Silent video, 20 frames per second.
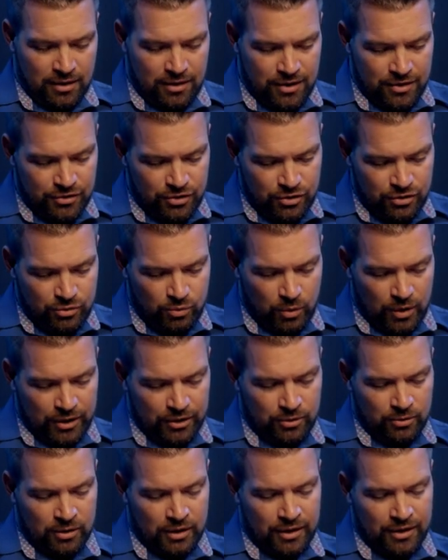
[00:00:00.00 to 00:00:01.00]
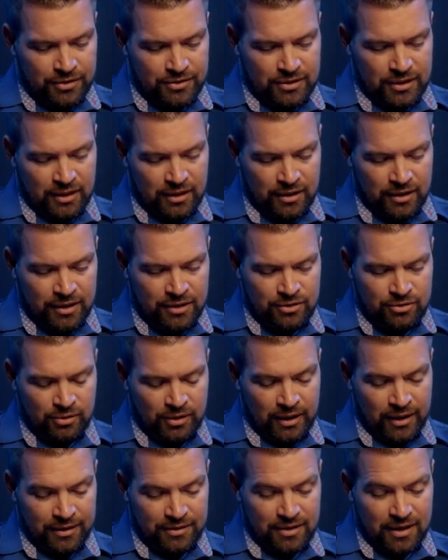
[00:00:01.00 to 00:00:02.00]
This is what you are to say to the
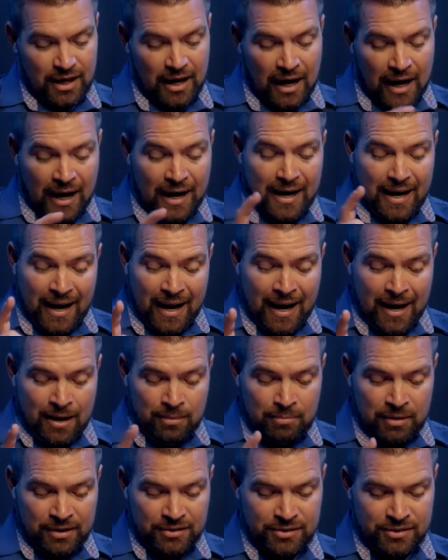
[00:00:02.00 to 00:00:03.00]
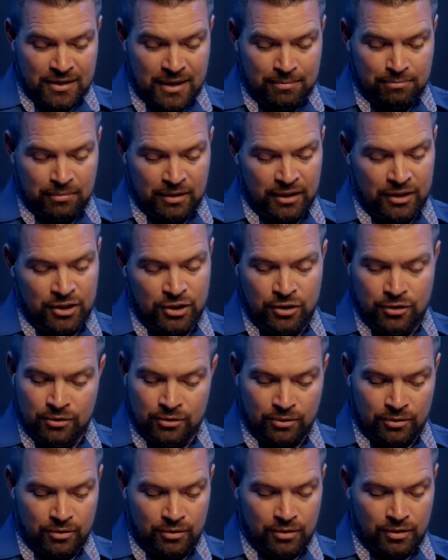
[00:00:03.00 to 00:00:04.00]
Israelites I am has sent me to
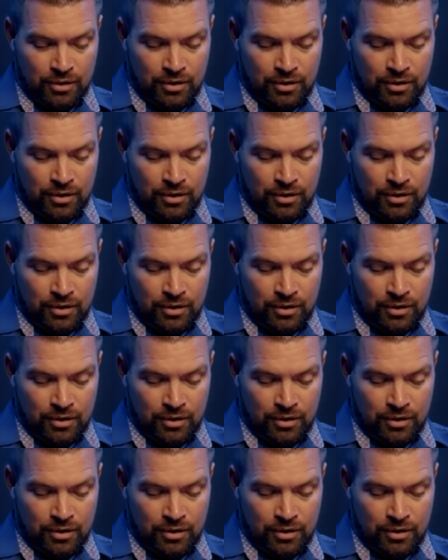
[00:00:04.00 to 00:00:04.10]
you.